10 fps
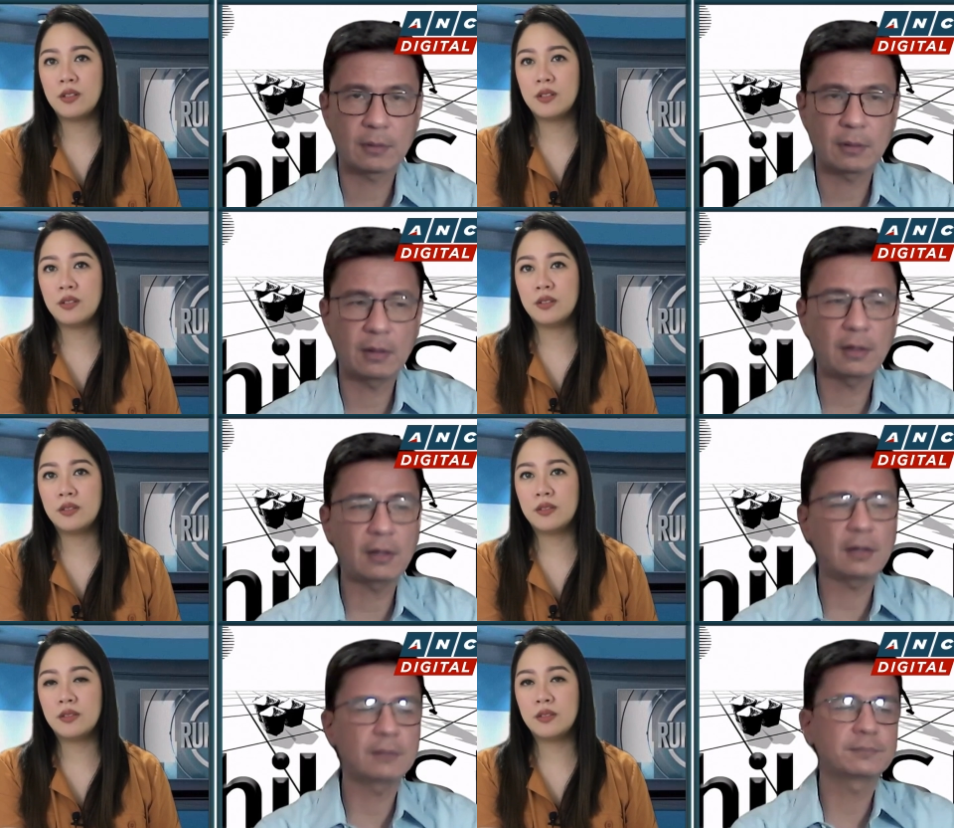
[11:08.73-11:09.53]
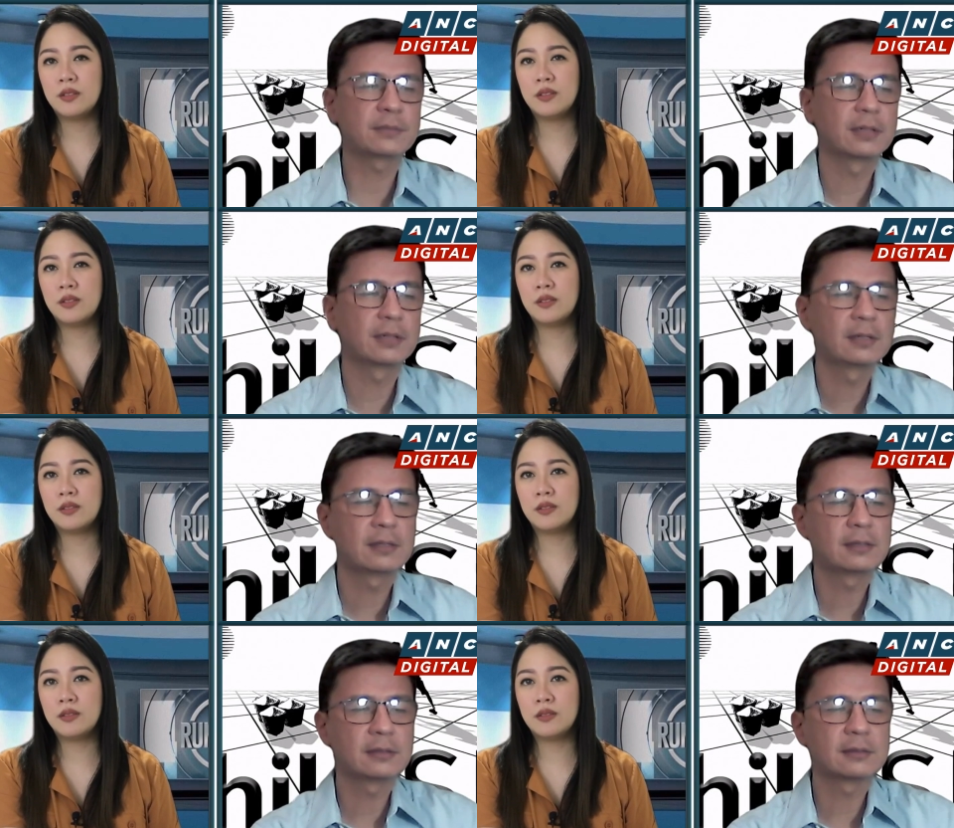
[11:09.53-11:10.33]
Speaker 1: Uh,
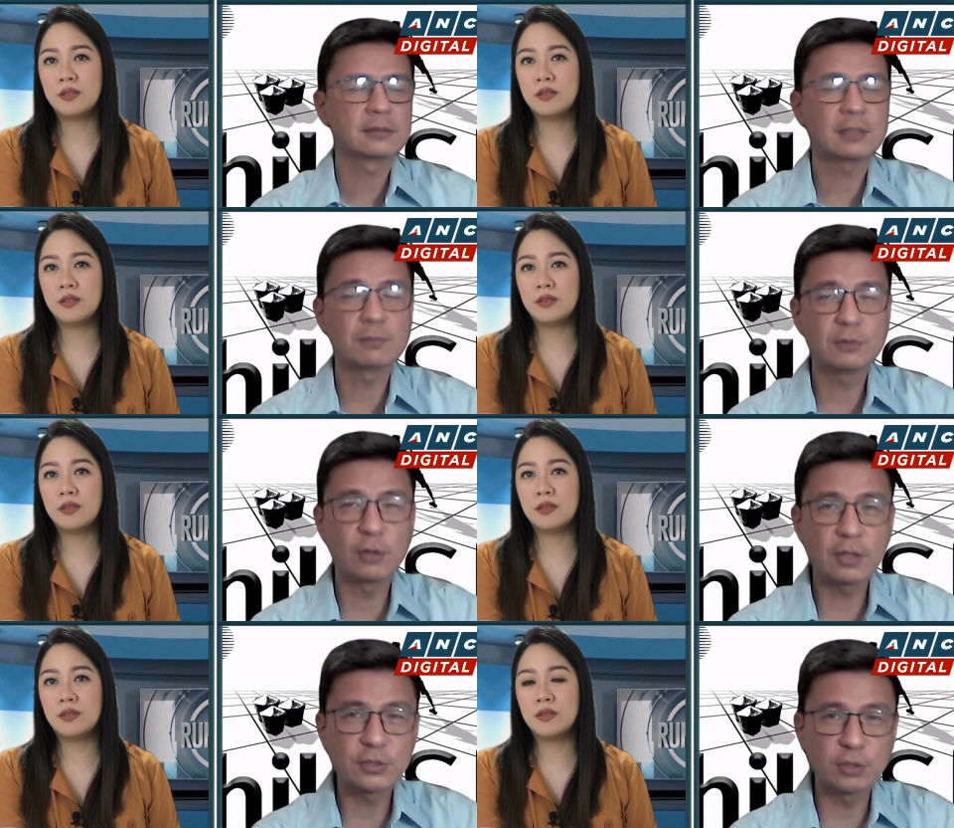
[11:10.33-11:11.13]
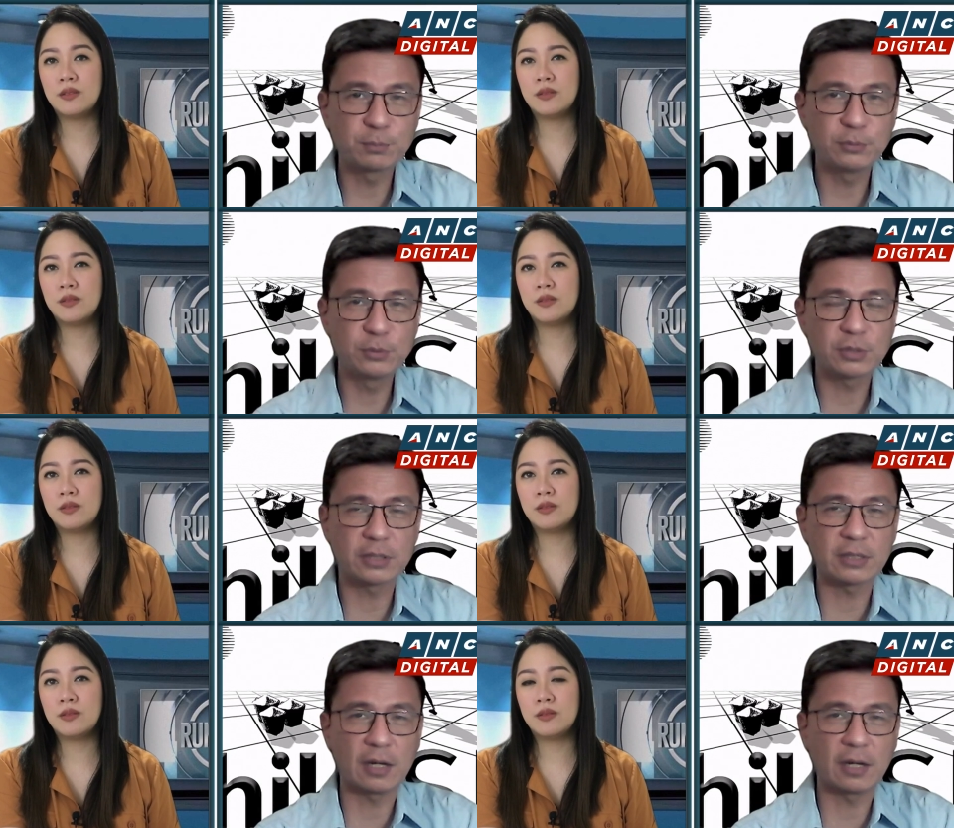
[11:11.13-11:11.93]
some local salt
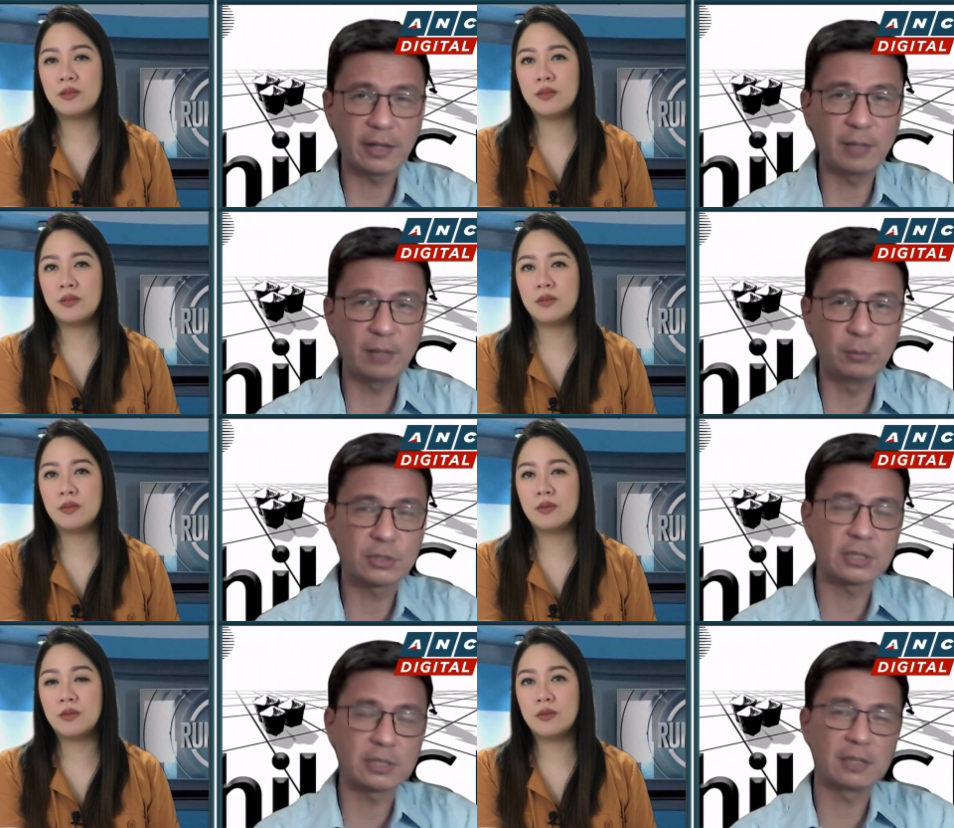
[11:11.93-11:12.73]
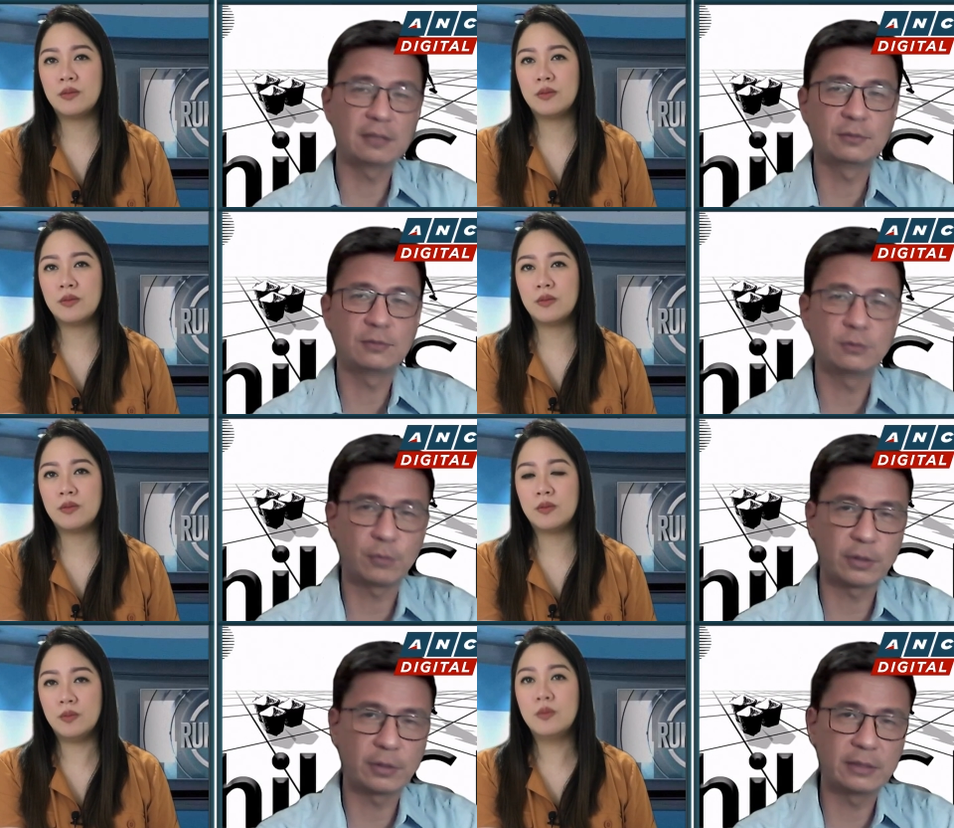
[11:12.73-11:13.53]
producers are able to sell
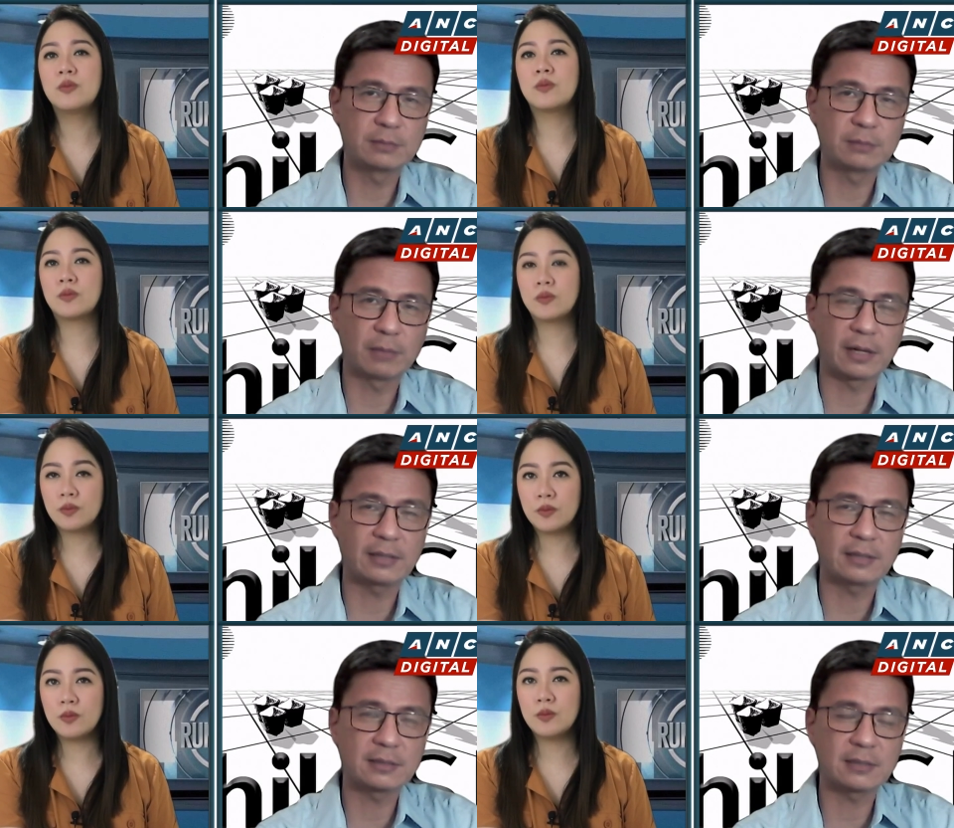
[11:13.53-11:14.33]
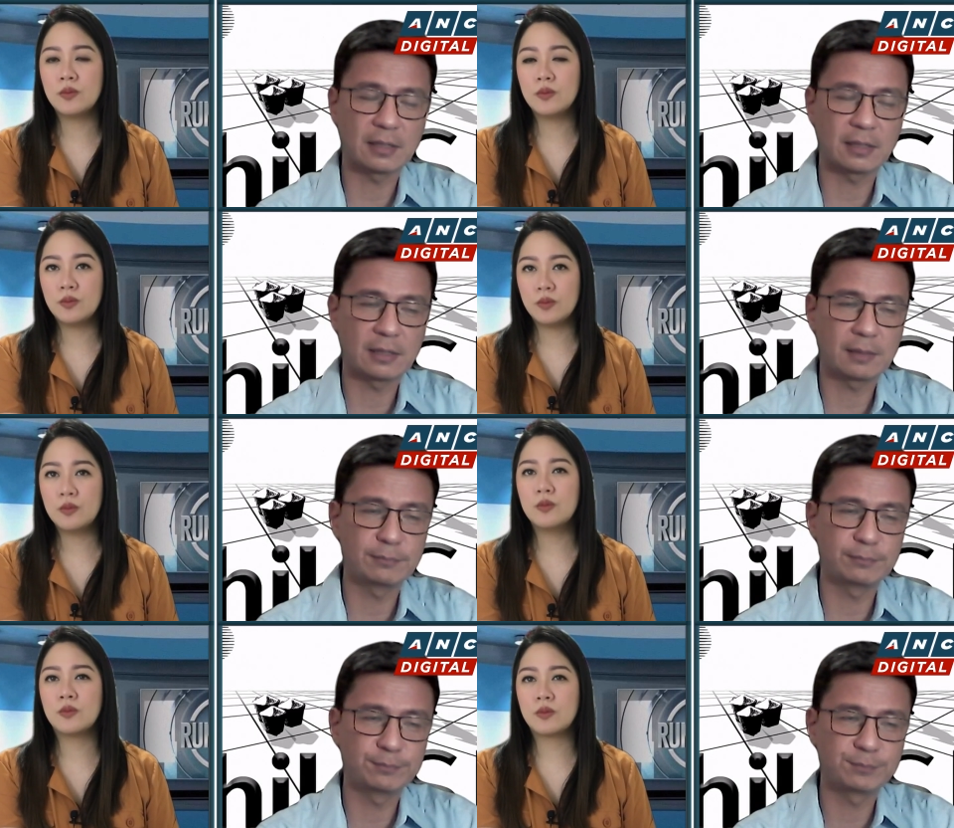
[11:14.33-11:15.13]
for these markets.
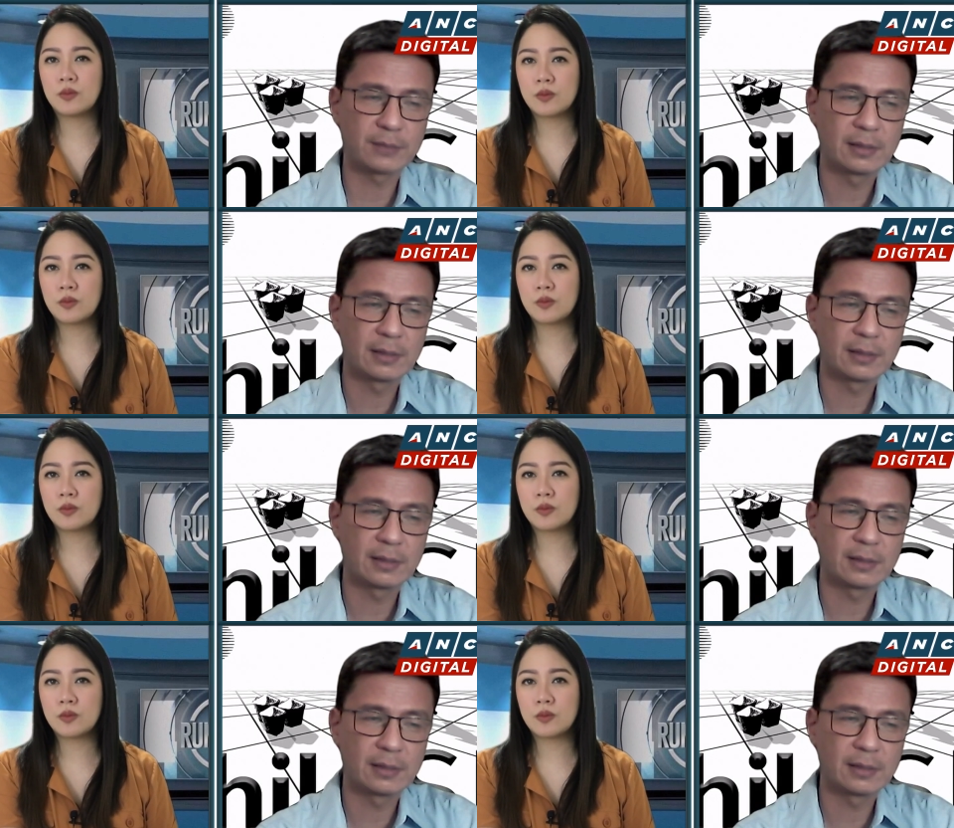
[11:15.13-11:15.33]
Um,